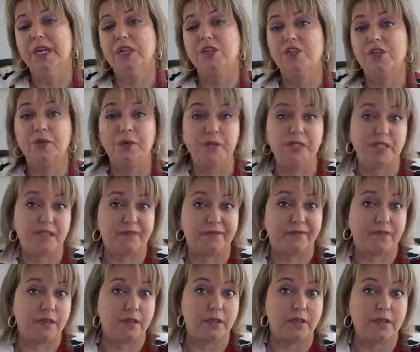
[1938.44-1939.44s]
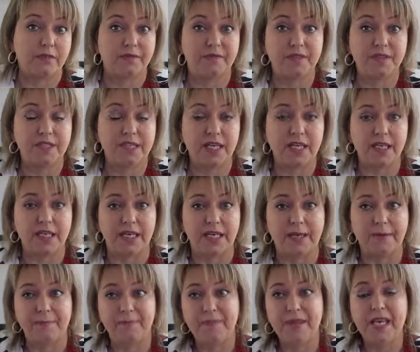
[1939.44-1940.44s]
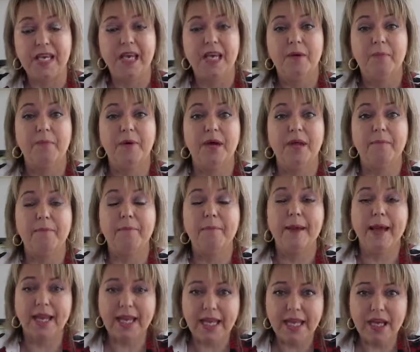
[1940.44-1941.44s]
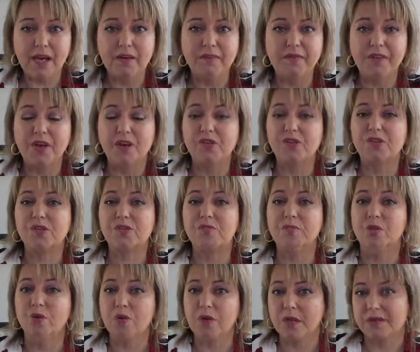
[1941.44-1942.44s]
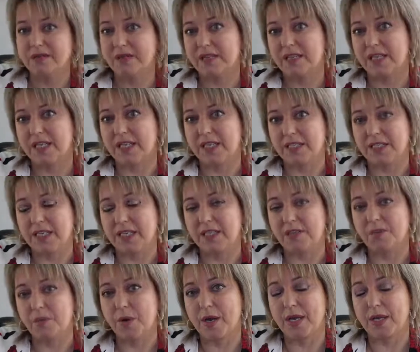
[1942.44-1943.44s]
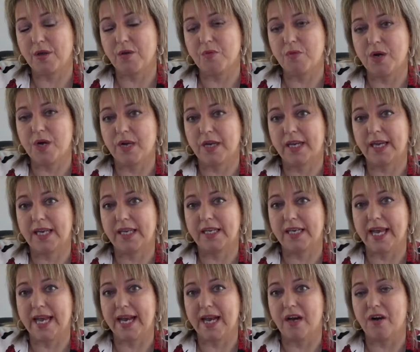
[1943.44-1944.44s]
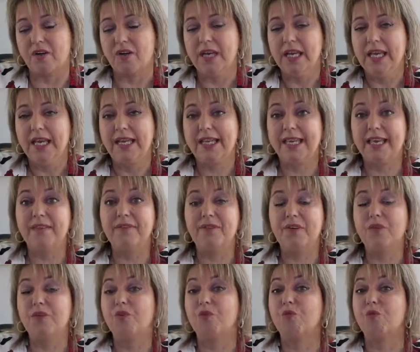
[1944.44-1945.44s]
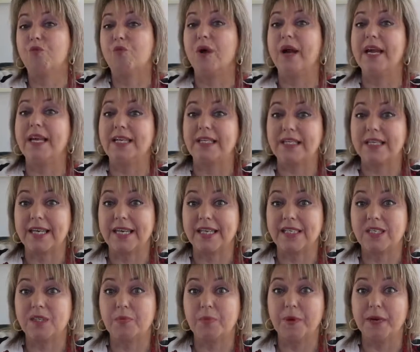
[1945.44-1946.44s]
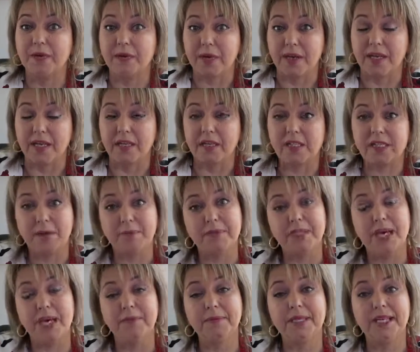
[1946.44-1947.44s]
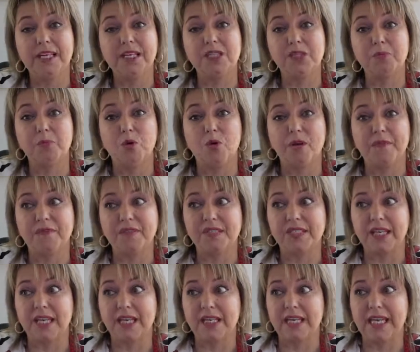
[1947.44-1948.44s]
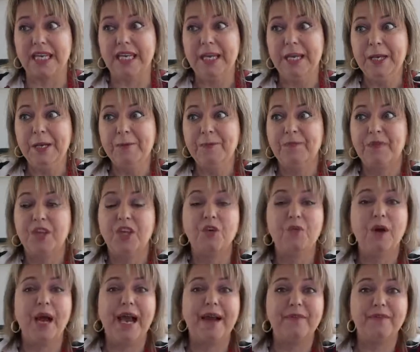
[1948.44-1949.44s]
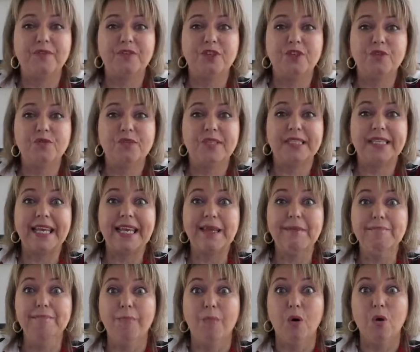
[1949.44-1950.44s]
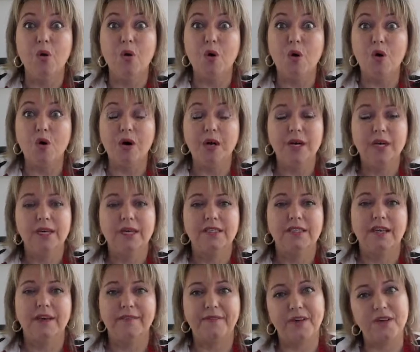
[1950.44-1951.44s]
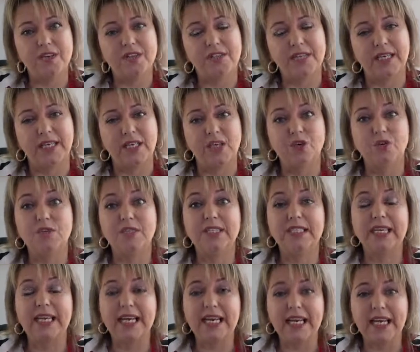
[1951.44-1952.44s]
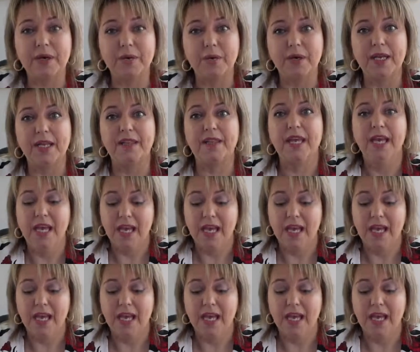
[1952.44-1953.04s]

to a different facility. But many of those smaller facilities where you're working now give you great experience. Sometimes in a smaller facility, you have to see more diversity. You're dealing with